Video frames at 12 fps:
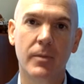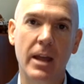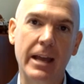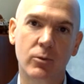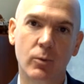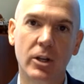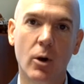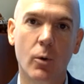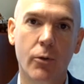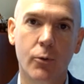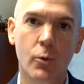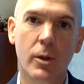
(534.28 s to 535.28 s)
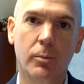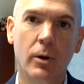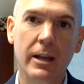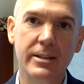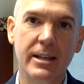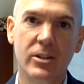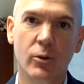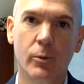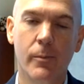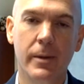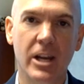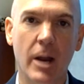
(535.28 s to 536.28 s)
As we go through the process, there will
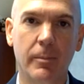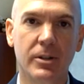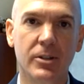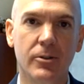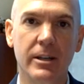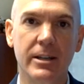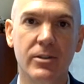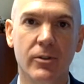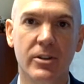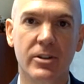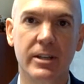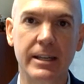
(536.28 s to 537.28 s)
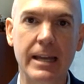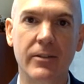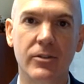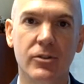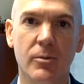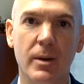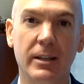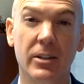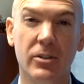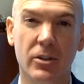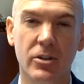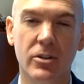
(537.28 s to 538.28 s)
be many opportunities for the City Council to make
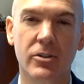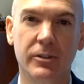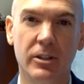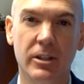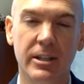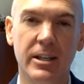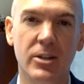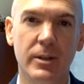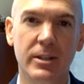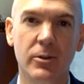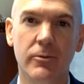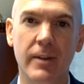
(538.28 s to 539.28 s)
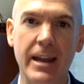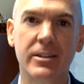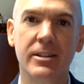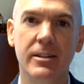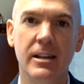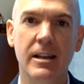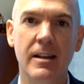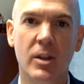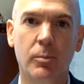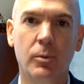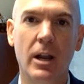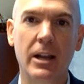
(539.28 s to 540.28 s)
decisions on continuing to advance
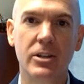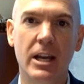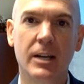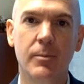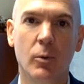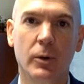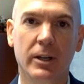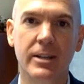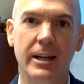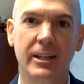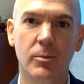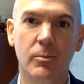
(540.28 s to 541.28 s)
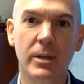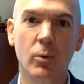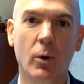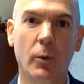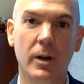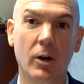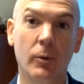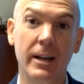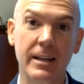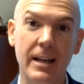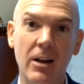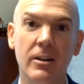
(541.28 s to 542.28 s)
the project, but we're excited to be where we are
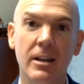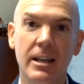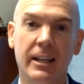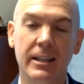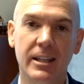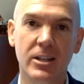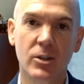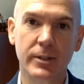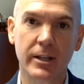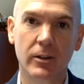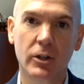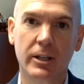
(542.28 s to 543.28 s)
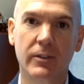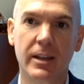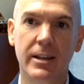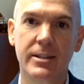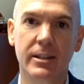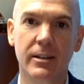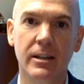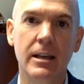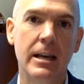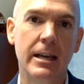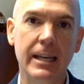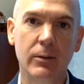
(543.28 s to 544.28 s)
right now, continuing to look at this. And
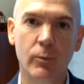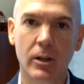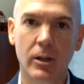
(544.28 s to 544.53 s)
again, we